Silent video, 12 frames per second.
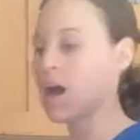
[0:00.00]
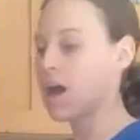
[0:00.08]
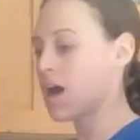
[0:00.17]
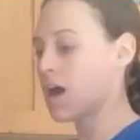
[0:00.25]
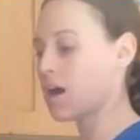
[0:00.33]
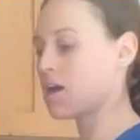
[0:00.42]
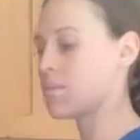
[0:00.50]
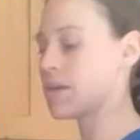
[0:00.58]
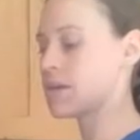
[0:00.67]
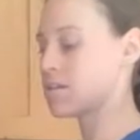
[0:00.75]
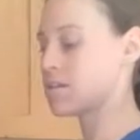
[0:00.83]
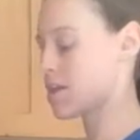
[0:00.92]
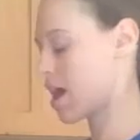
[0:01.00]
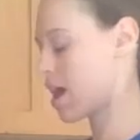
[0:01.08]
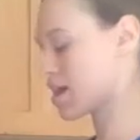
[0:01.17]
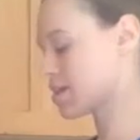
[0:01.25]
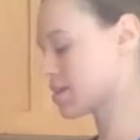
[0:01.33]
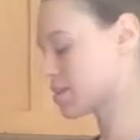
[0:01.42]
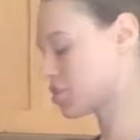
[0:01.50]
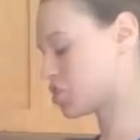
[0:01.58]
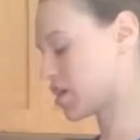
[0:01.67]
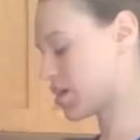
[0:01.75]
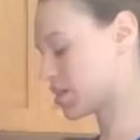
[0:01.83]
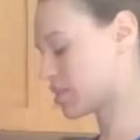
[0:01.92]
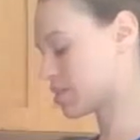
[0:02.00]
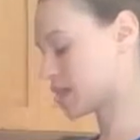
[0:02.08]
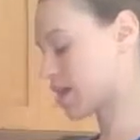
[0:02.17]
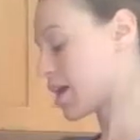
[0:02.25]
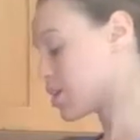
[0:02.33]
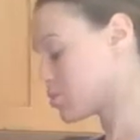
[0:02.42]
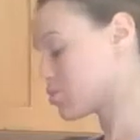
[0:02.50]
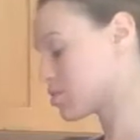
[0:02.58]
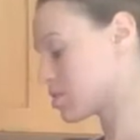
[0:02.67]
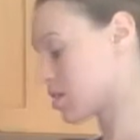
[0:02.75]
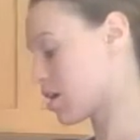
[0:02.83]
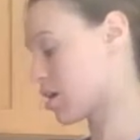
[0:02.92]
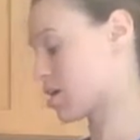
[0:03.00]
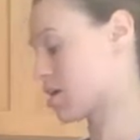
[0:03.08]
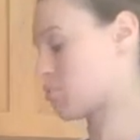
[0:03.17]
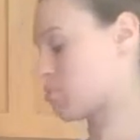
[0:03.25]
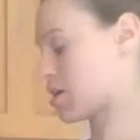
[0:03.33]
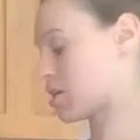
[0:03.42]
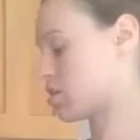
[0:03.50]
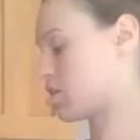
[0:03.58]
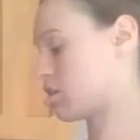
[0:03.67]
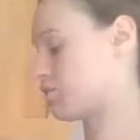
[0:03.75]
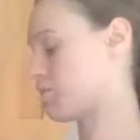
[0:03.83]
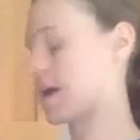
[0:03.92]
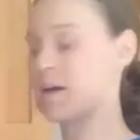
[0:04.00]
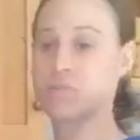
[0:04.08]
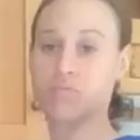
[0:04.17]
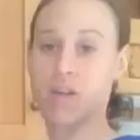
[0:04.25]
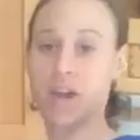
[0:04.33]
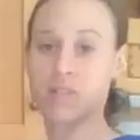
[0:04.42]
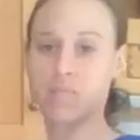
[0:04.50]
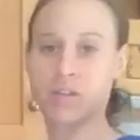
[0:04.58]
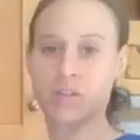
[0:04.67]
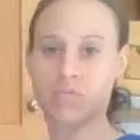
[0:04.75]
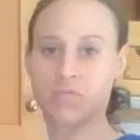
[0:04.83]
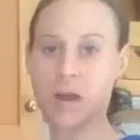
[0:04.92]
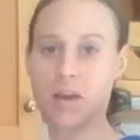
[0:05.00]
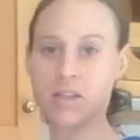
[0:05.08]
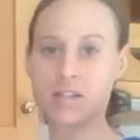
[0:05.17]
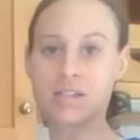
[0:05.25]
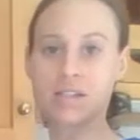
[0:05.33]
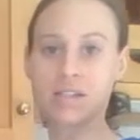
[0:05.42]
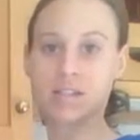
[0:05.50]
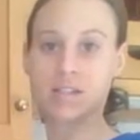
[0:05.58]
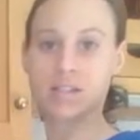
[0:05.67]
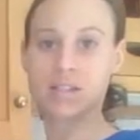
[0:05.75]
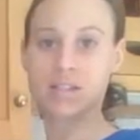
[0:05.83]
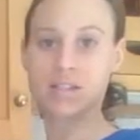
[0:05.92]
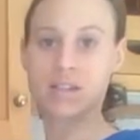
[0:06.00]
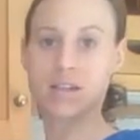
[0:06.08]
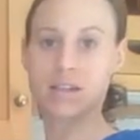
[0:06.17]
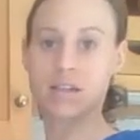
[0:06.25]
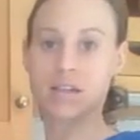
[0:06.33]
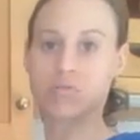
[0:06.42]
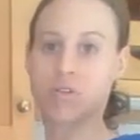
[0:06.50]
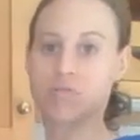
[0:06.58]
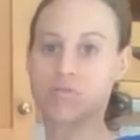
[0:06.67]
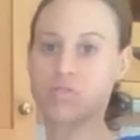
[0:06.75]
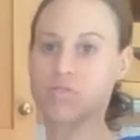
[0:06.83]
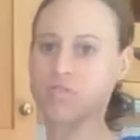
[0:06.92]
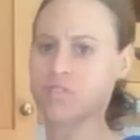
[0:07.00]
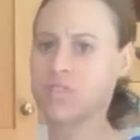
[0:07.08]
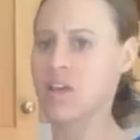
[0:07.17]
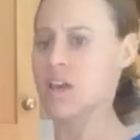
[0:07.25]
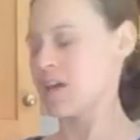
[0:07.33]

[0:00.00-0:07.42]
And I use a brand called Bob's Red Mill. You've probably seen this in grocery stores.